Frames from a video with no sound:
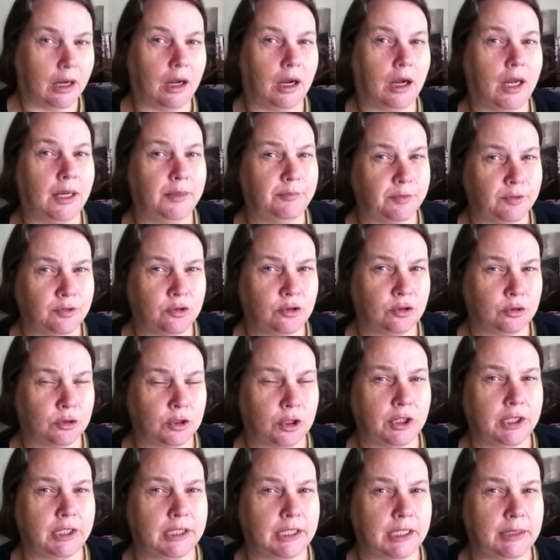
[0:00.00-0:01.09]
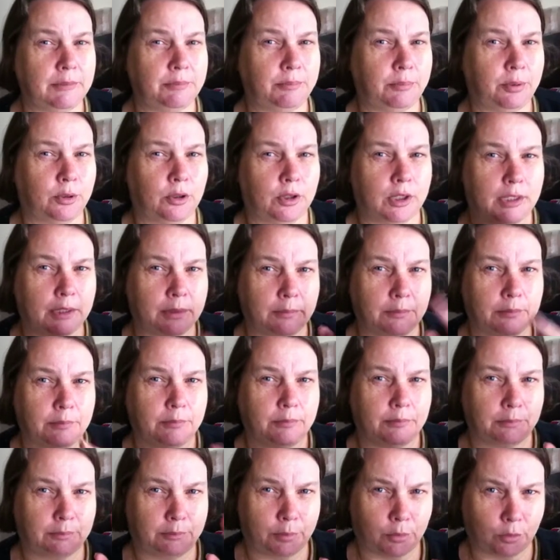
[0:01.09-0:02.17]
I'm still going to keep pulling
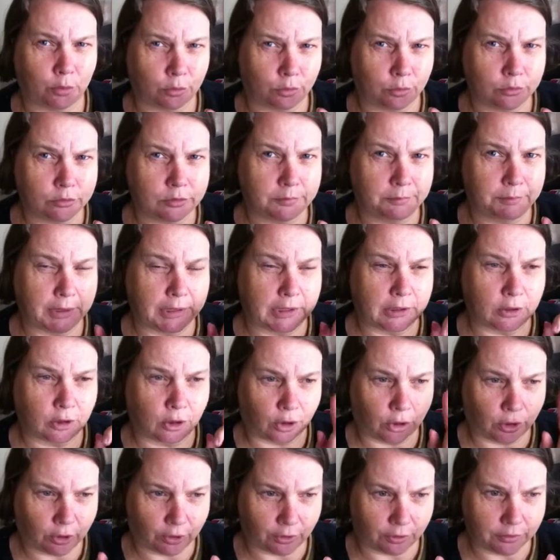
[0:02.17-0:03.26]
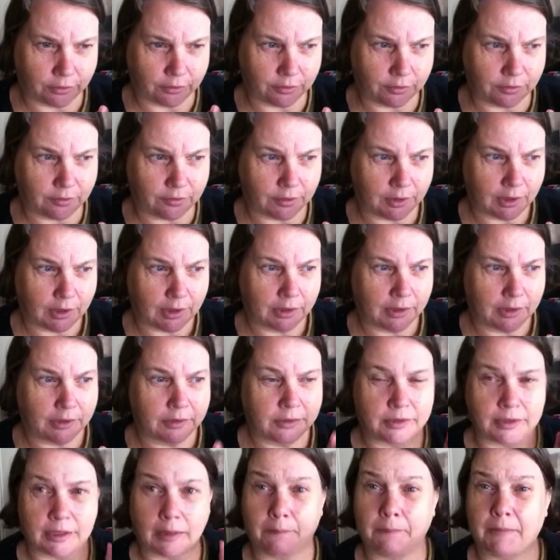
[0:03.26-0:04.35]
balls, because
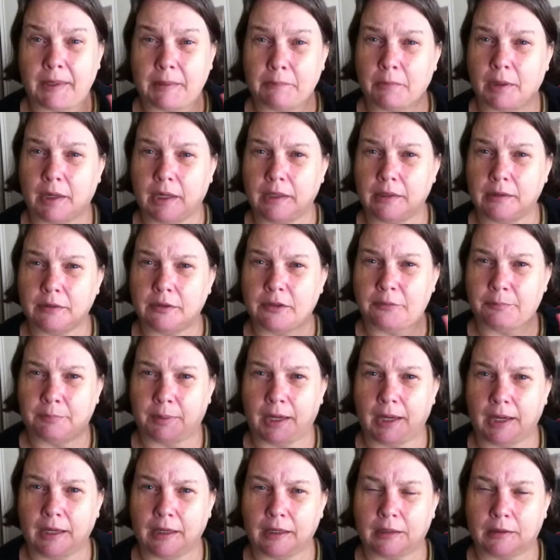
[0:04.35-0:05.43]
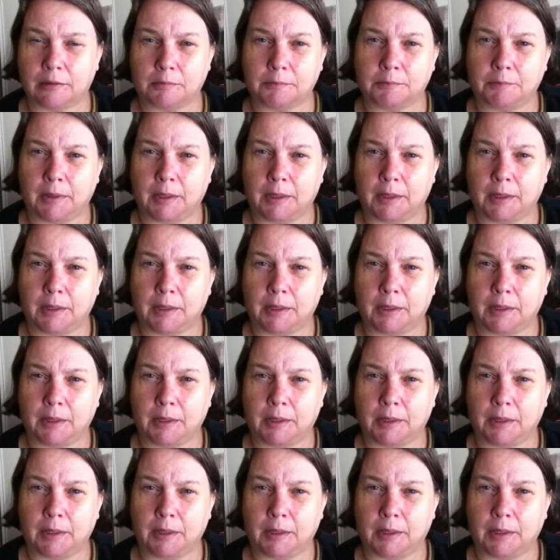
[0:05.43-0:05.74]
something might spark.